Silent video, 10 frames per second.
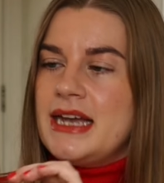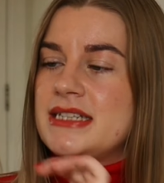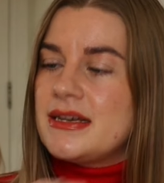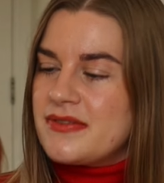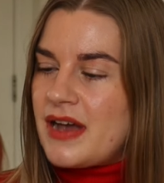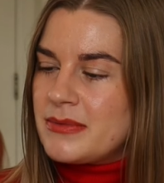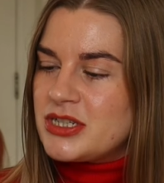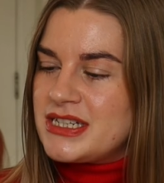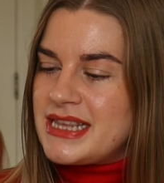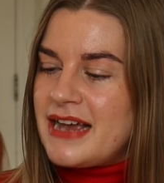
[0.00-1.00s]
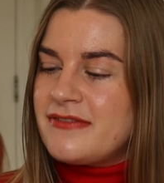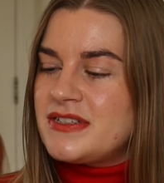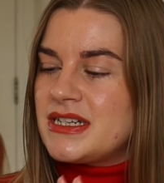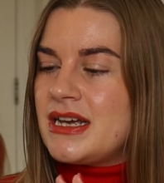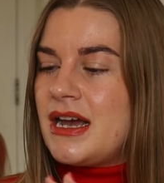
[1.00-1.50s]
In terms of how much is
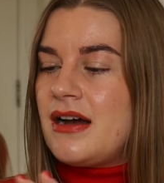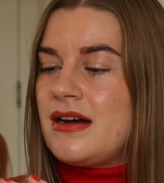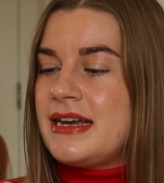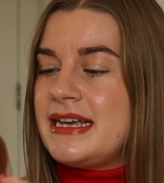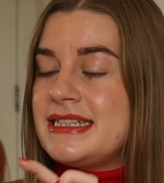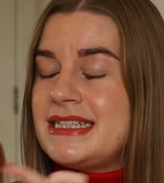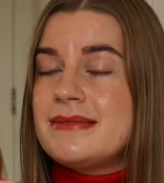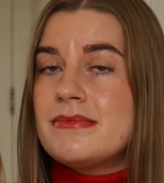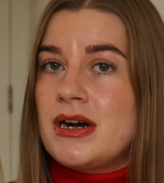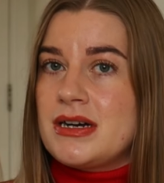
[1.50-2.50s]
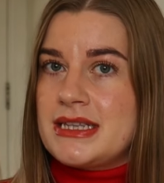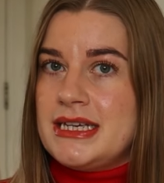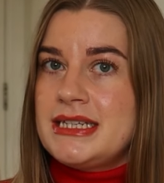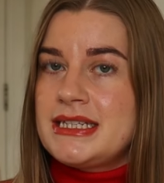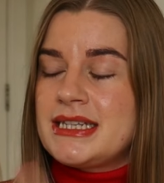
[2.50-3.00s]
left, I didn't mark
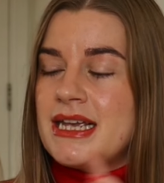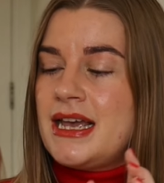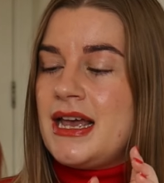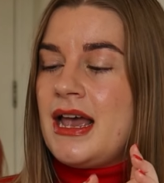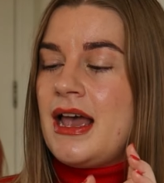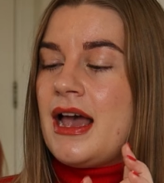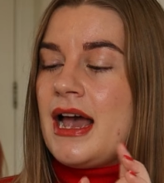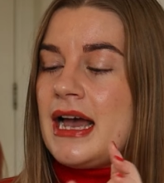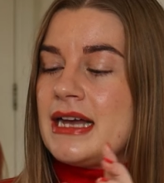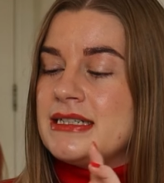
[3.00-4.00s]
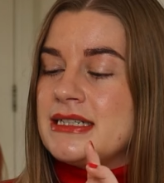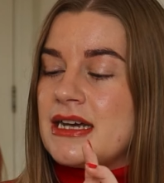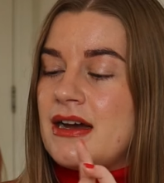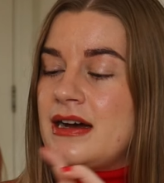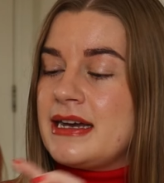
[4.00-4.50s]
this and
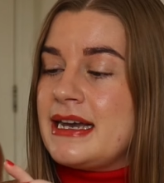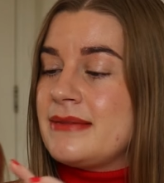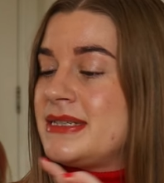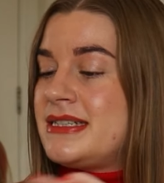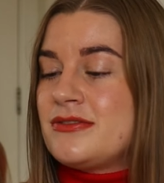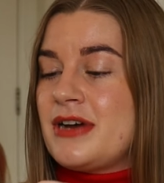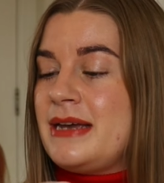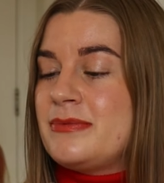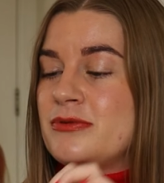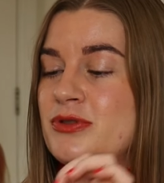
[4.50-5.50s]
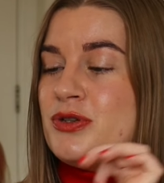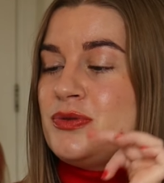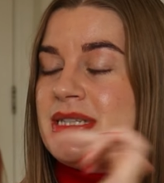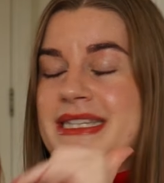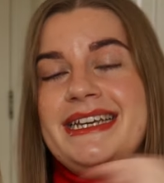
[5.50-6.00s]
I am still not able to
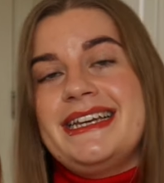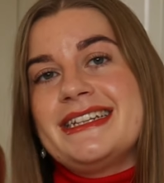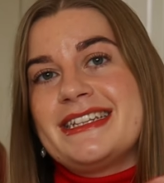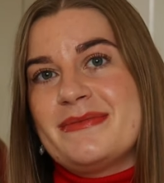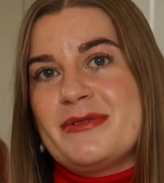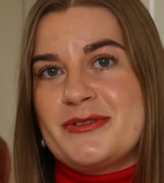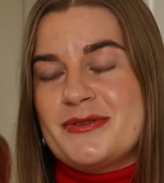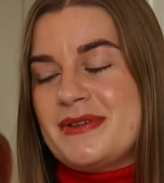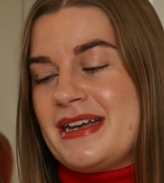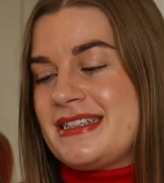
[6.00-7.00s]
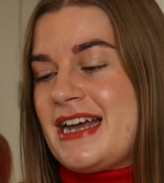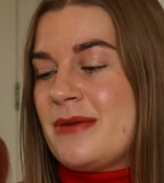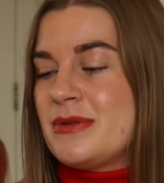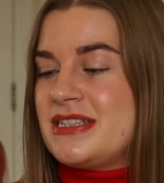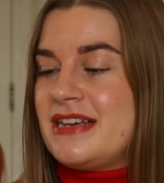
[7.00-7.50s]
see into the bottle as to how
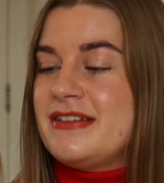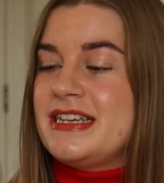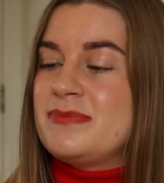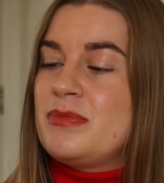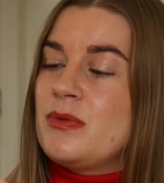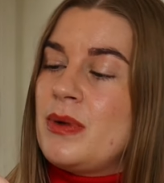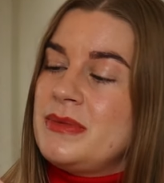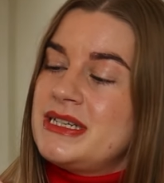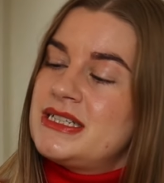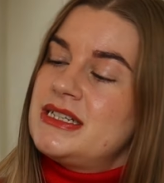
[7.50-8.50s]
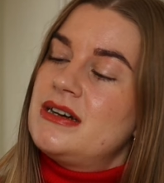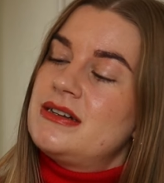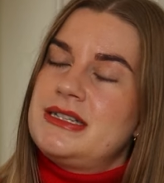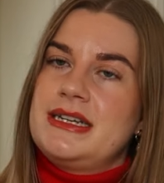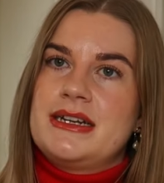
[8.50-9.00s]
much there is but when we
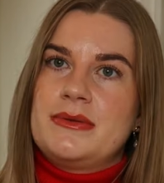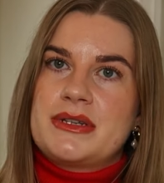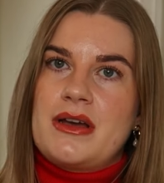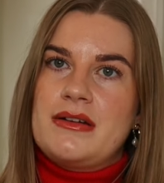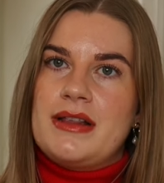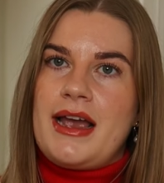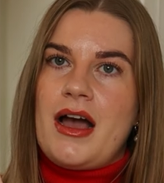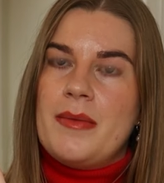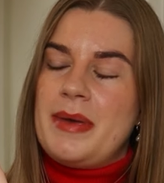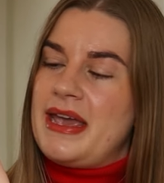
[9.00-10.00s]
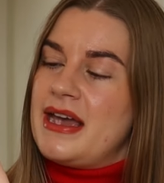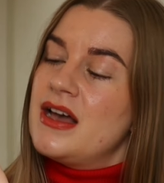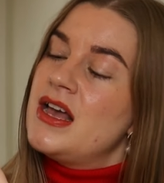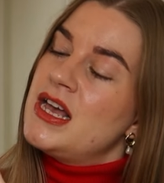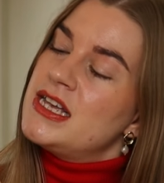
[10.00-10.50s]
started I was kind of like up
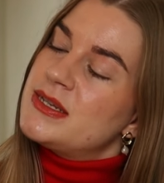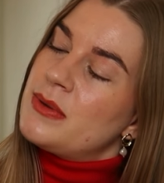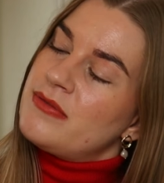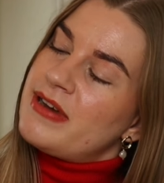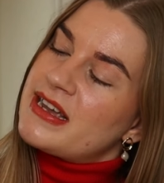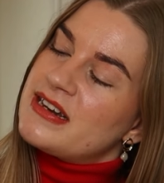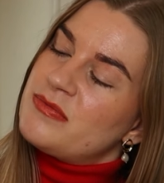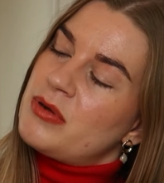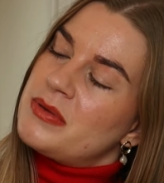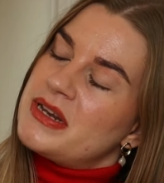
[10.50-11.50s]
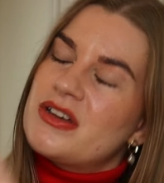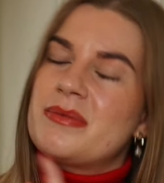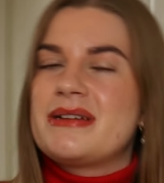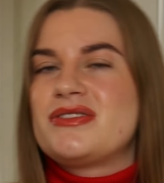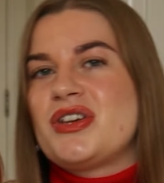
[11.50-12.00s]
here so I reckon I've probably got
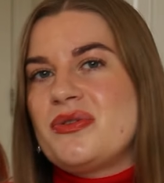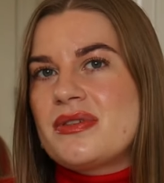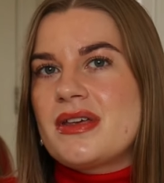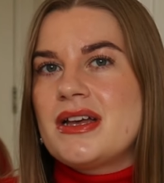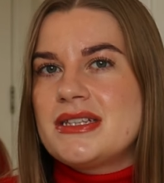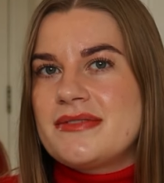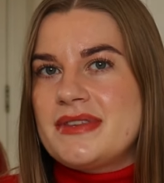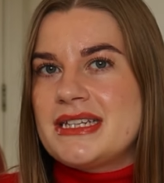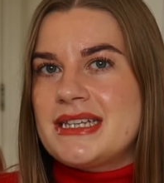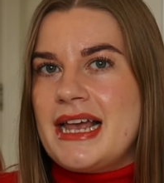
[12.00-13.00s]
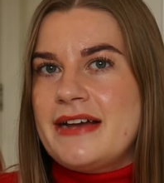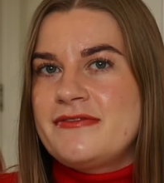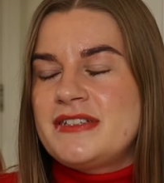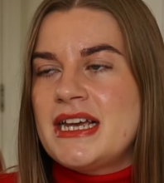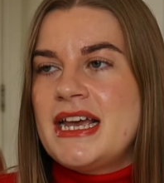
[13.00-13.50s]
about two thirds of this
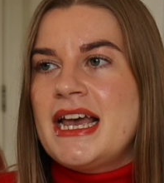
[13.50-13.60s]
left